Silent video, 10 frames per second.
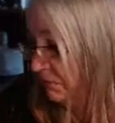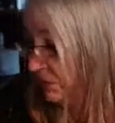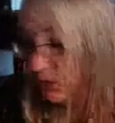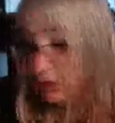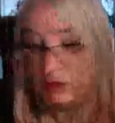
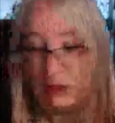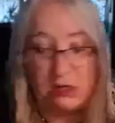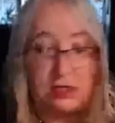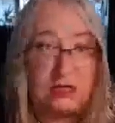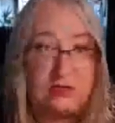There's
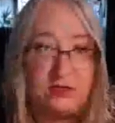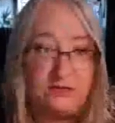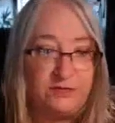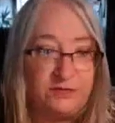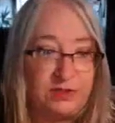all kinds of
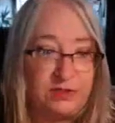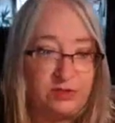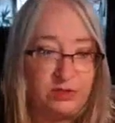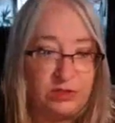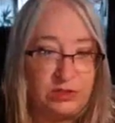
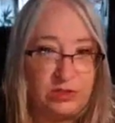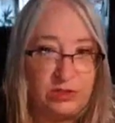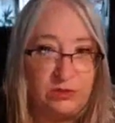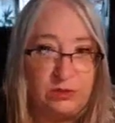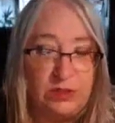things you could
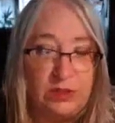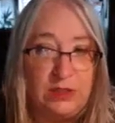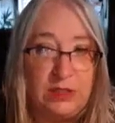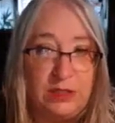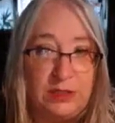do.
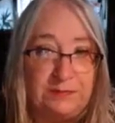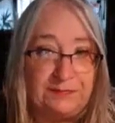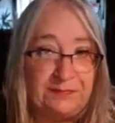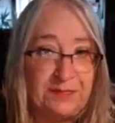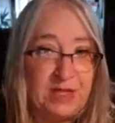
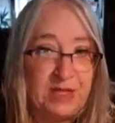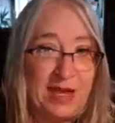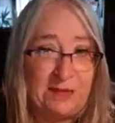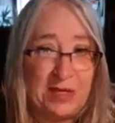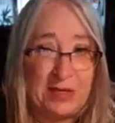I'm
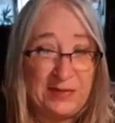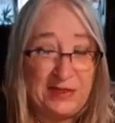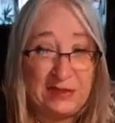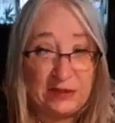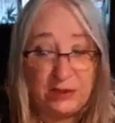not a
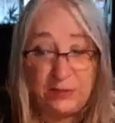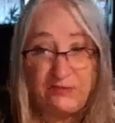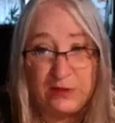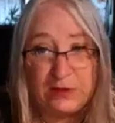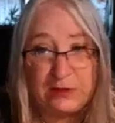big glitter
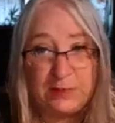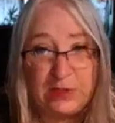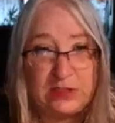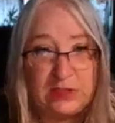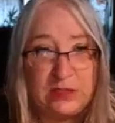
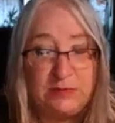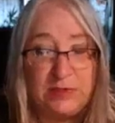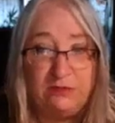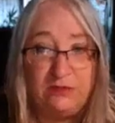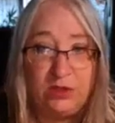person,
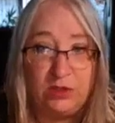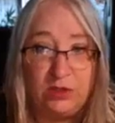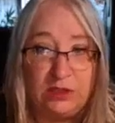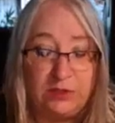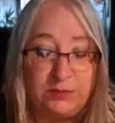but if you're a
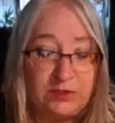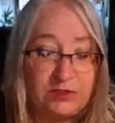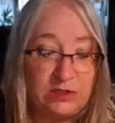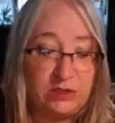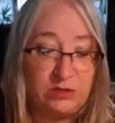glitter
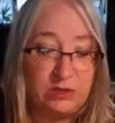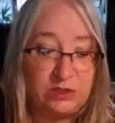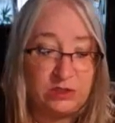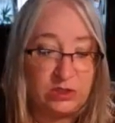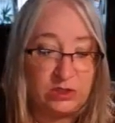person, you
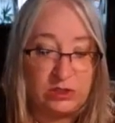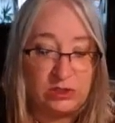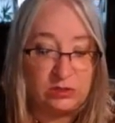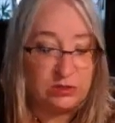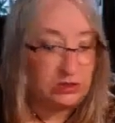could certainly use